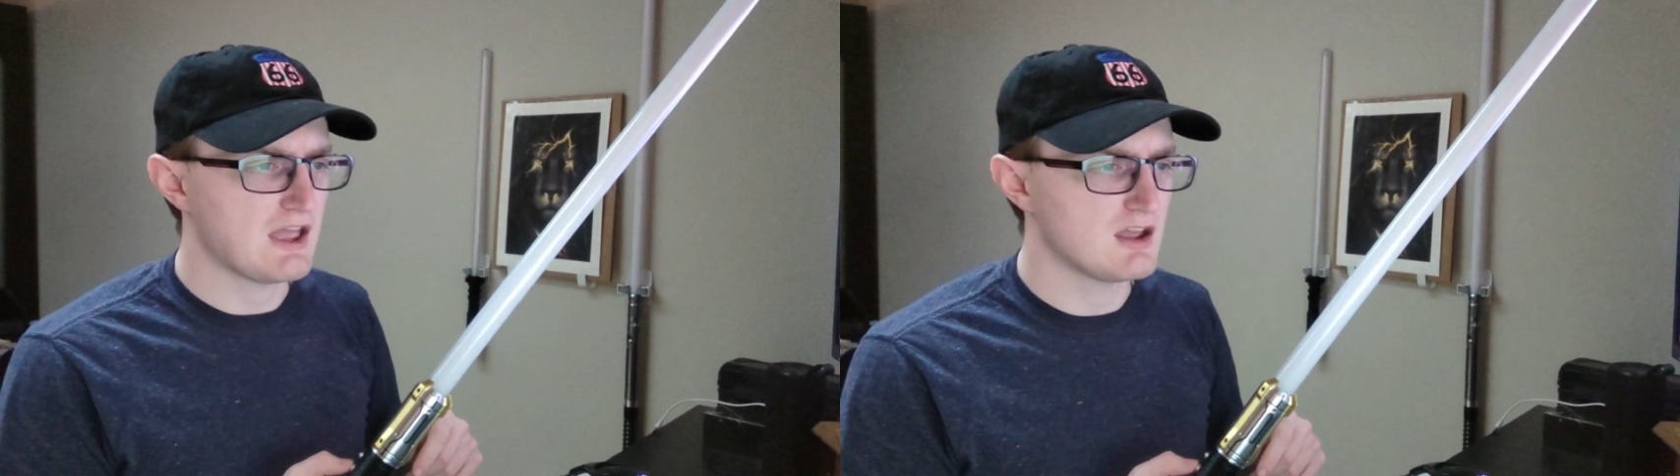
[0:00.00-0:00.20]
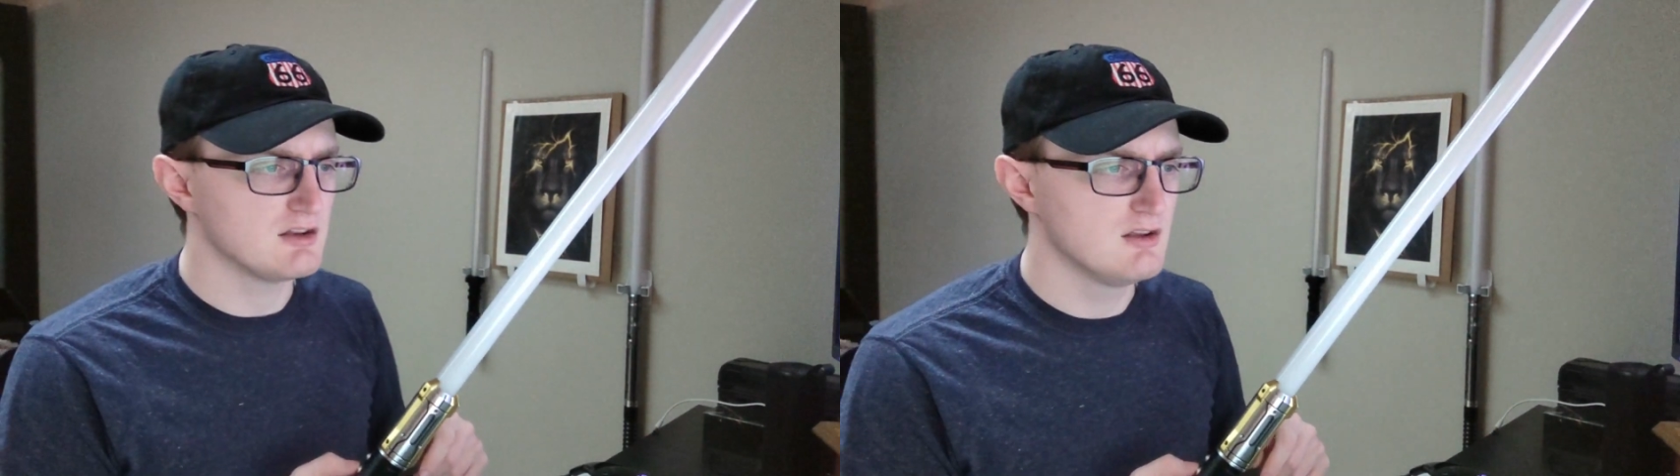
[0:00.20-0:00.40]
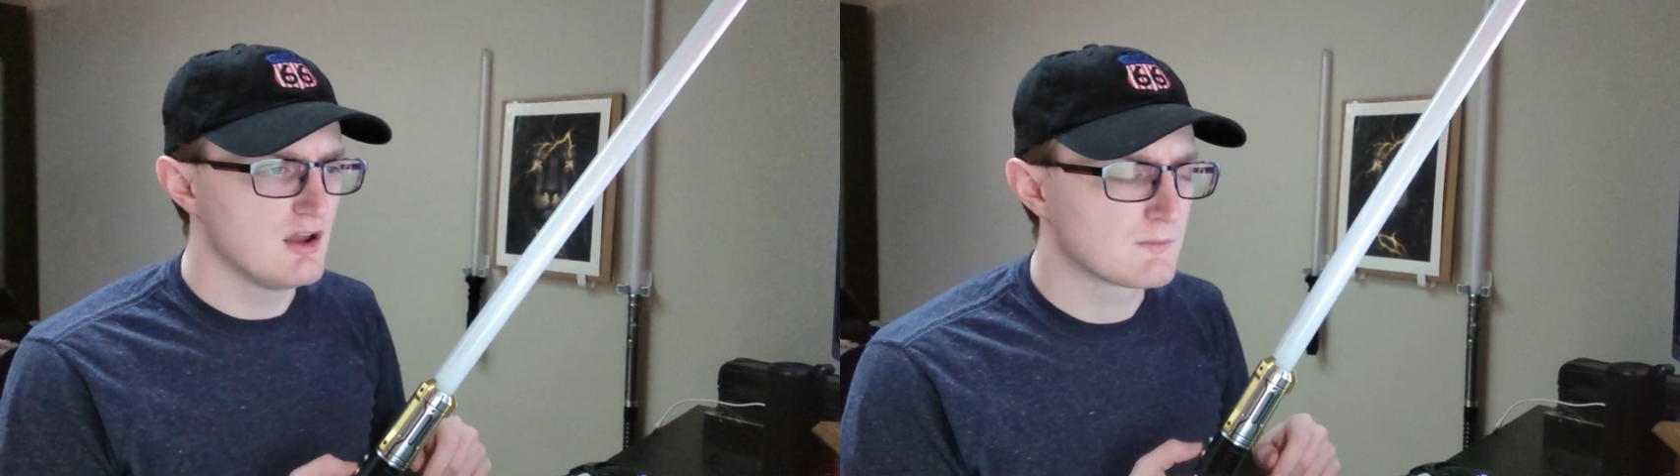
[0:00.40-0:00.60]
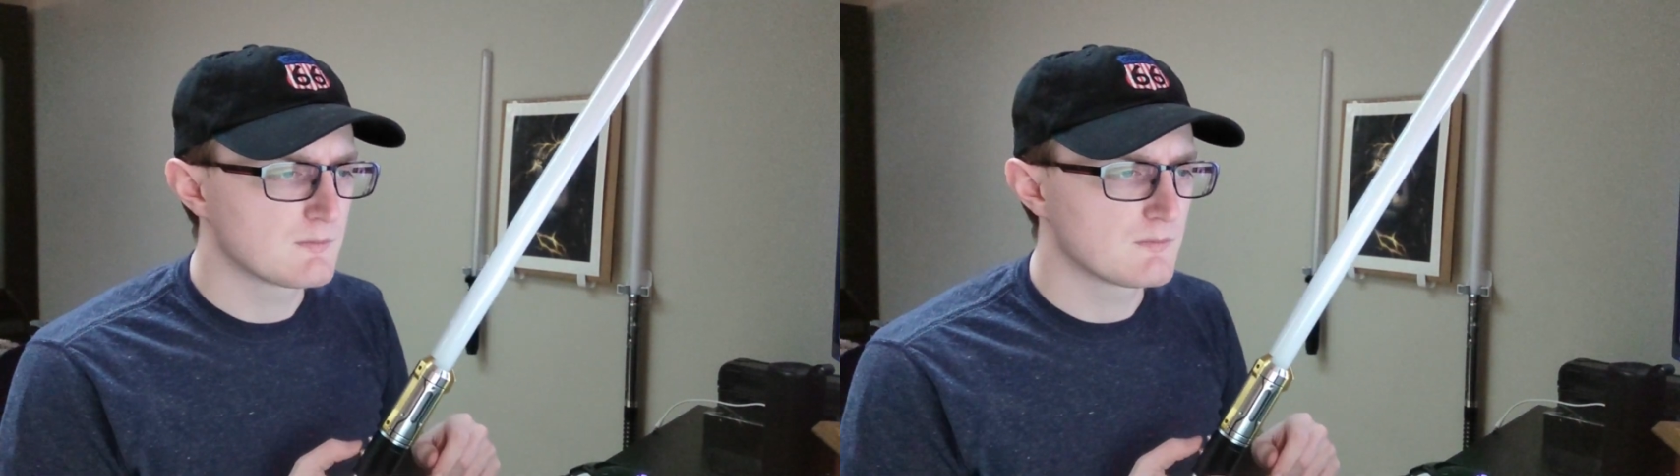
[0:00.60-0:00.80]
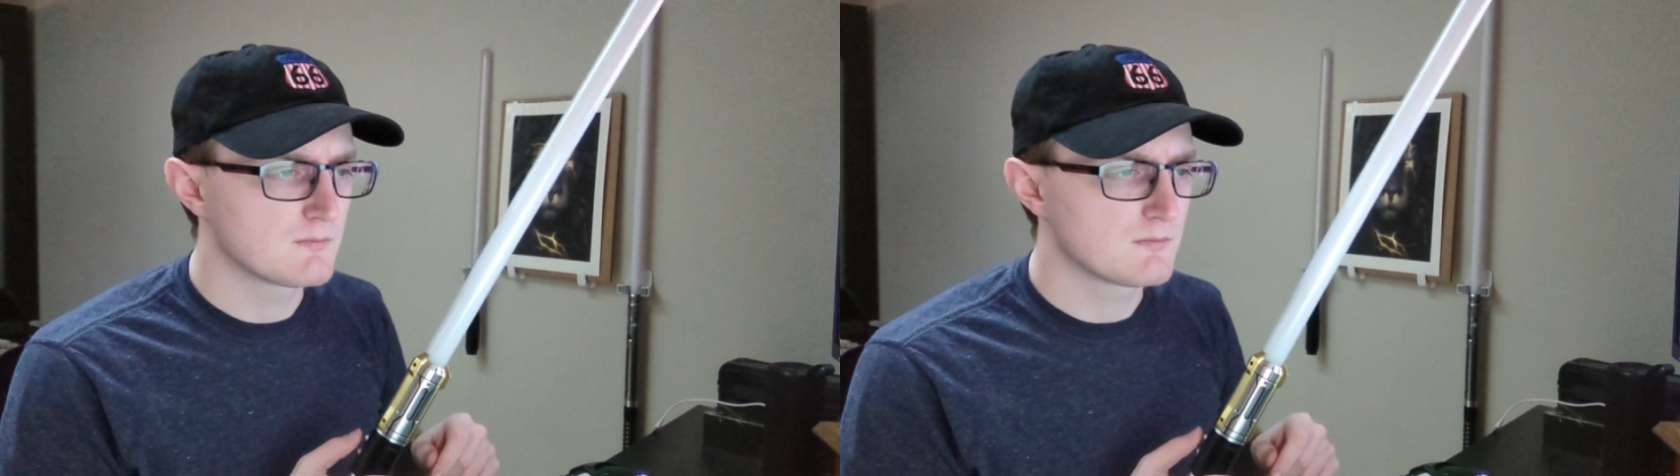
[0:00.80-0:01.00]
head.
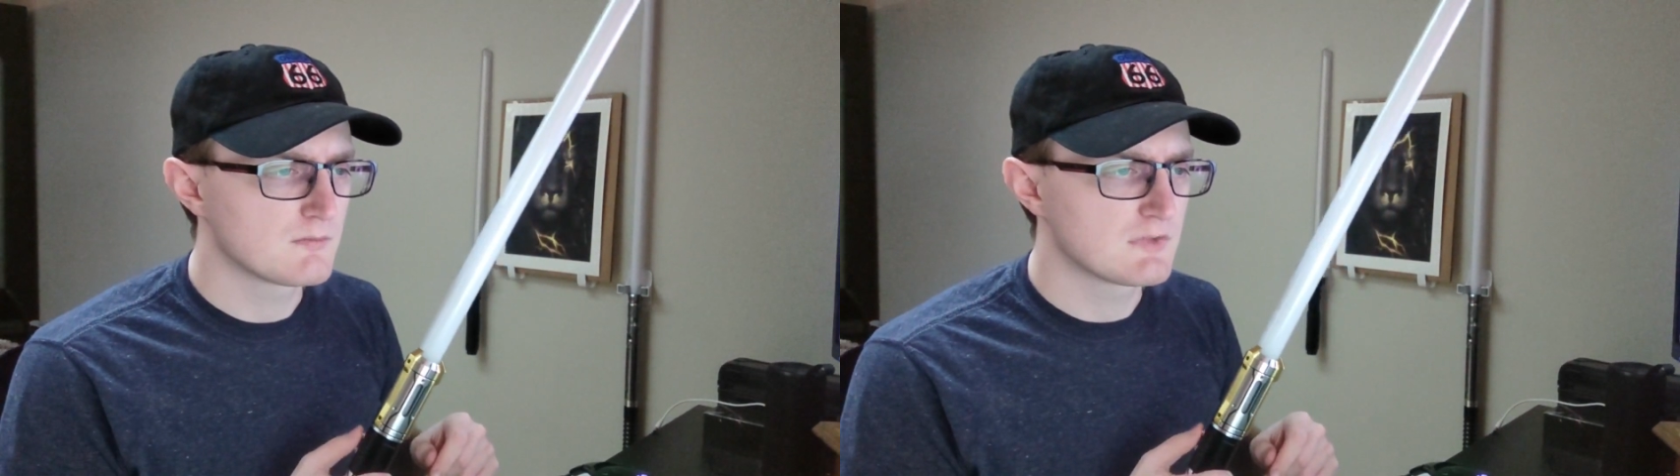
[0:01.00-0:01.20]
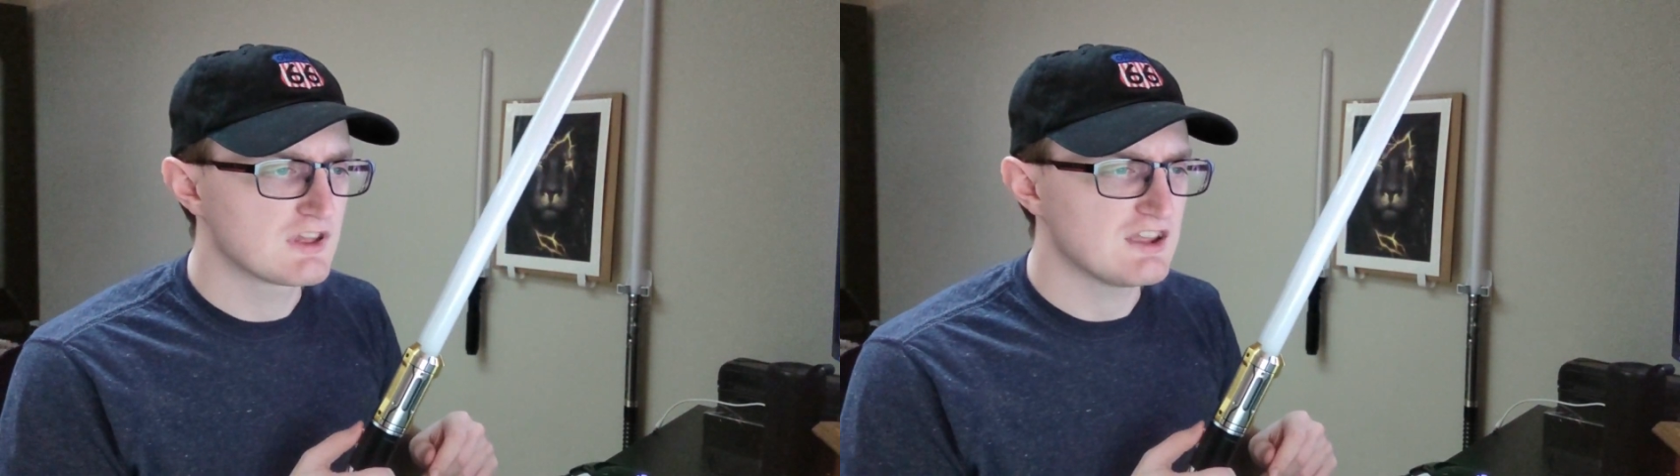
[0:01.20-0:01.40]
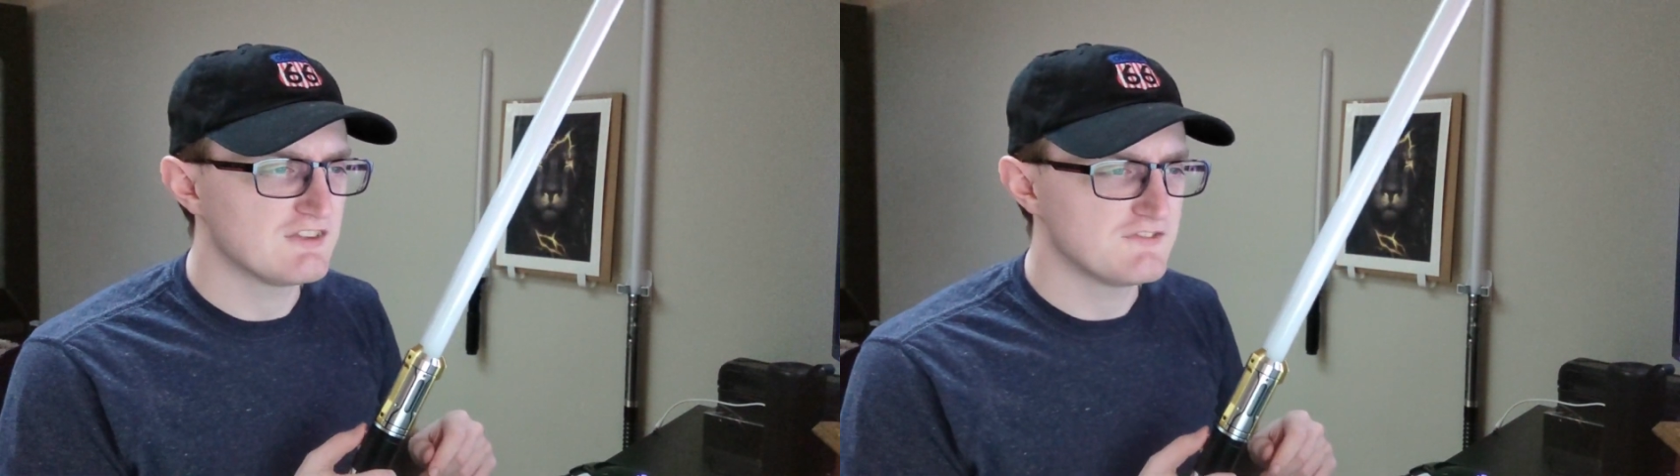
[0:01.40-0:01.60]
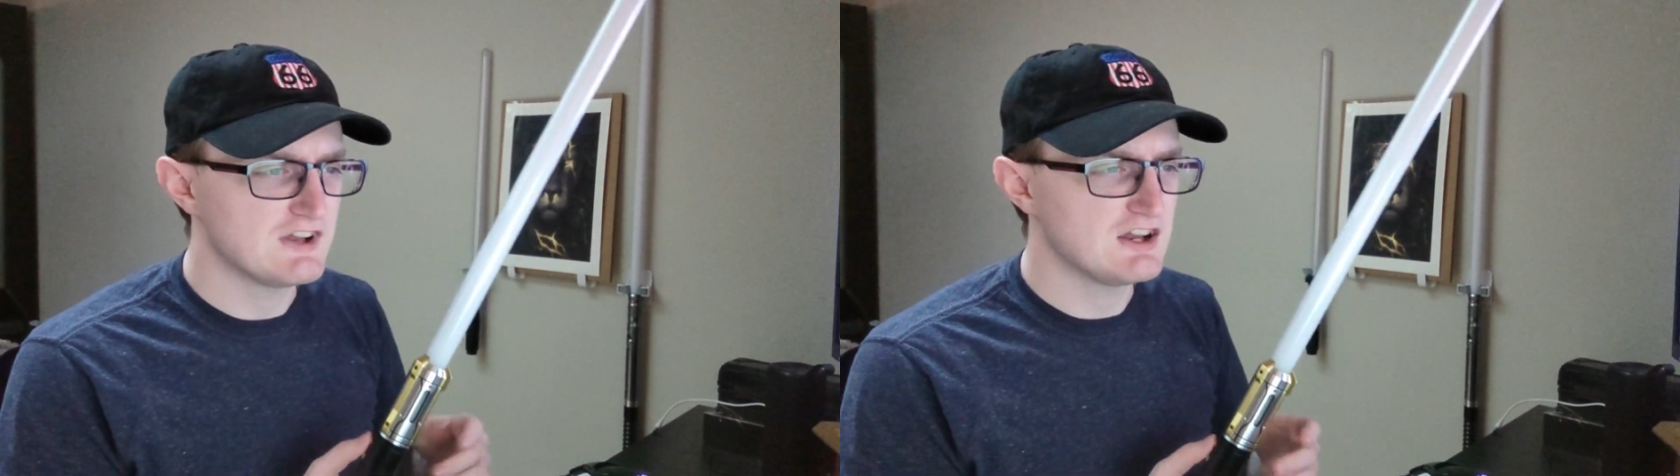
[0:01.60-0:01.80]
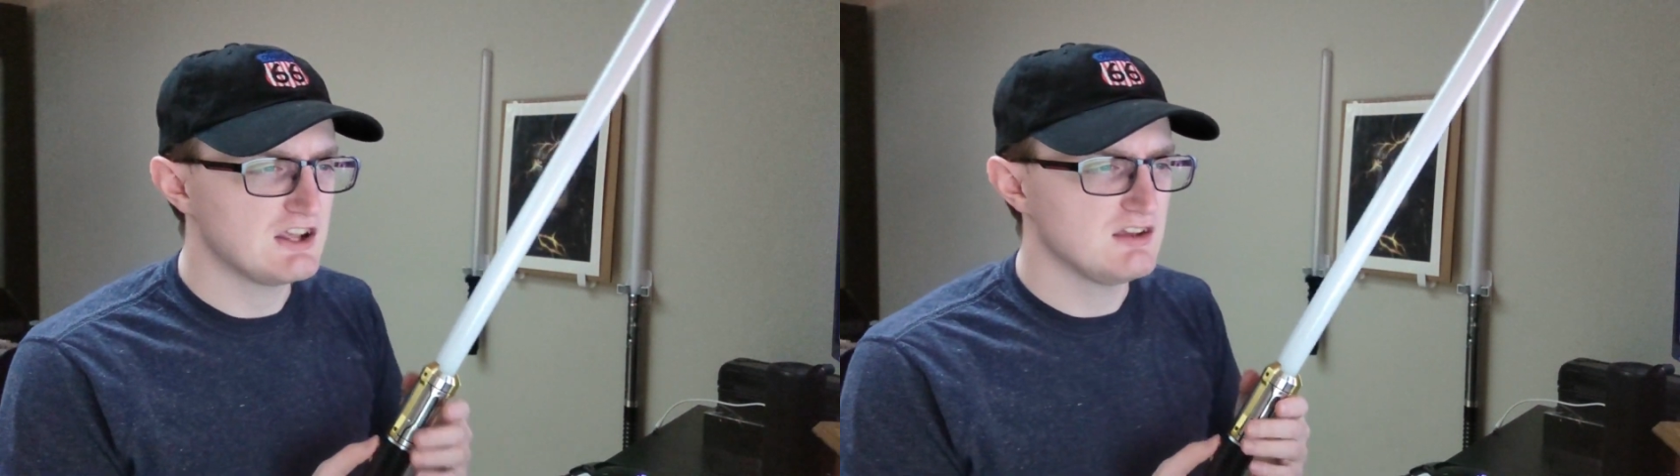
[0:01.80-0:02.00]

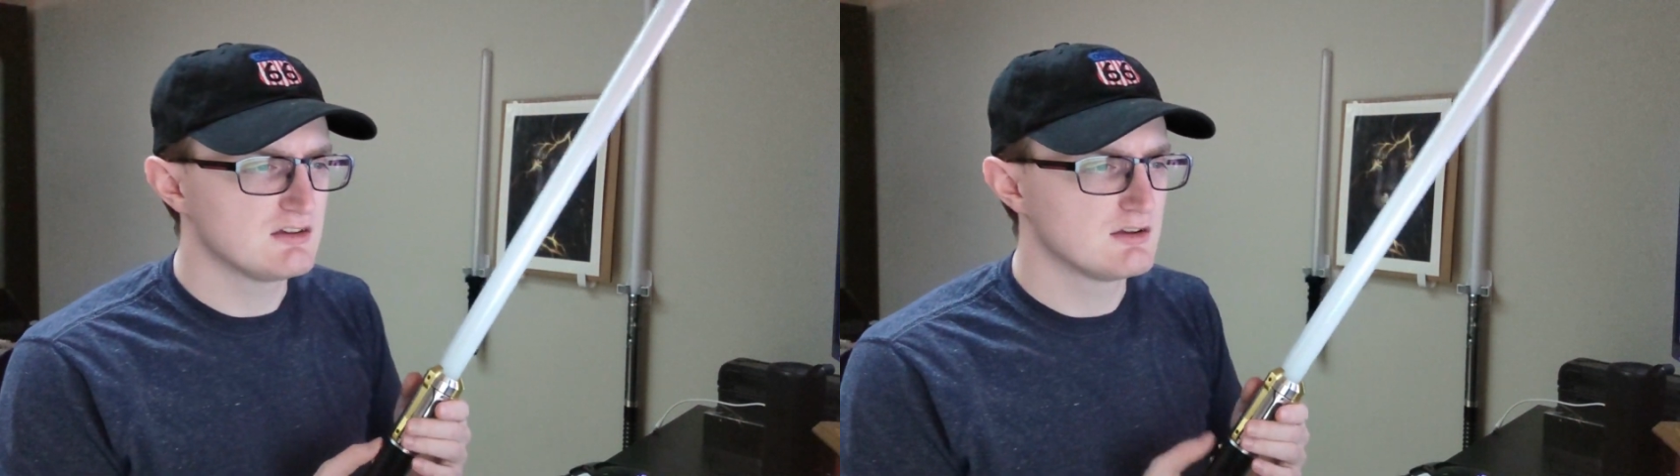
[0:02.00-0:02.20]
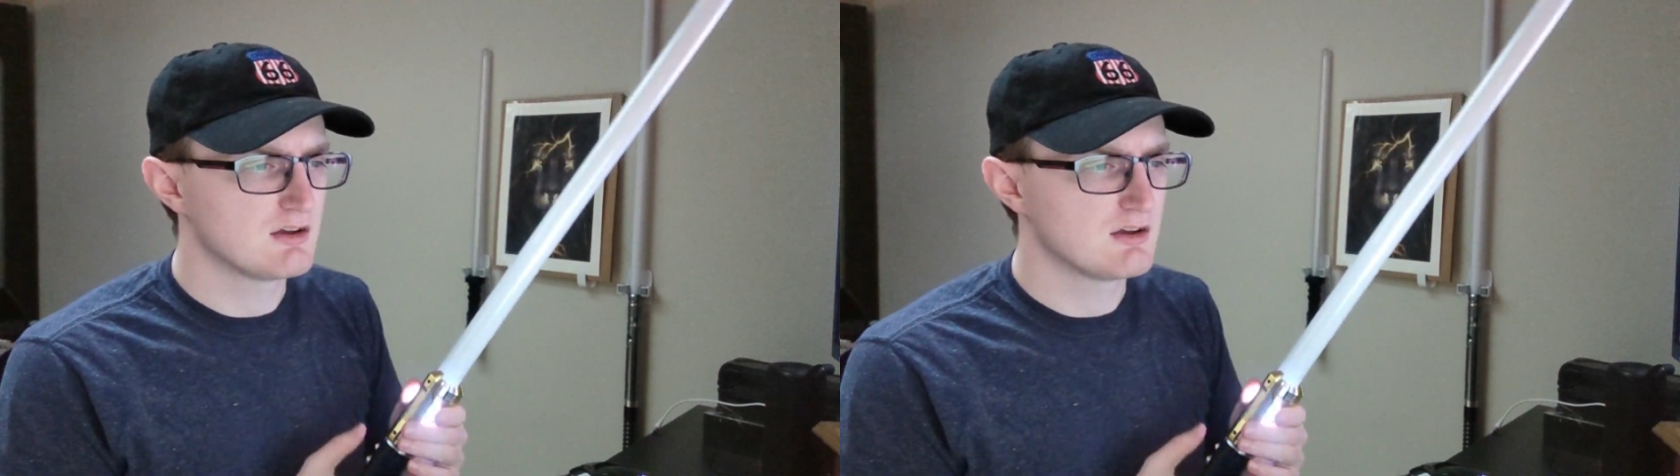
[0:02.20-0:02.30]
Infinity.